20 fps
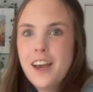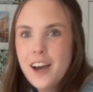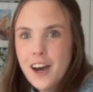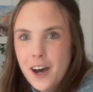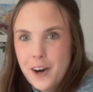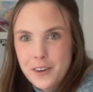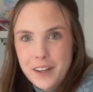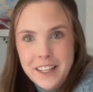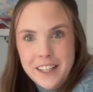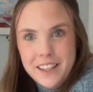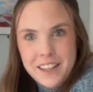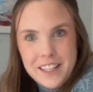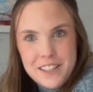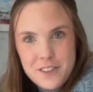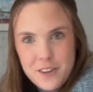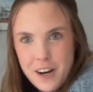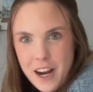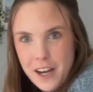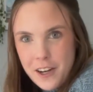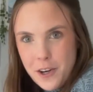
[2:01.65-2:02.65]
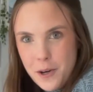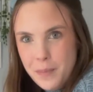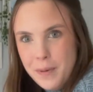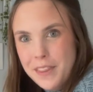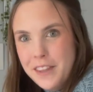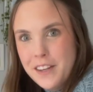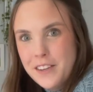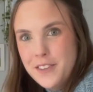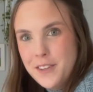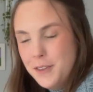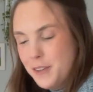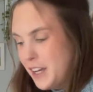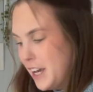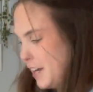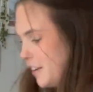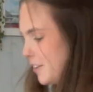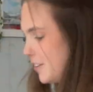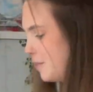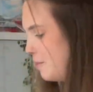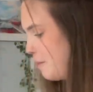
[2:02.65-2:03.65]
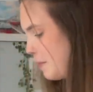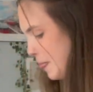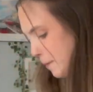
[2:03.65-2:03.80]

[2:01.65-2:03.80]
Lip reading: Okay, let's crack open this suitcase.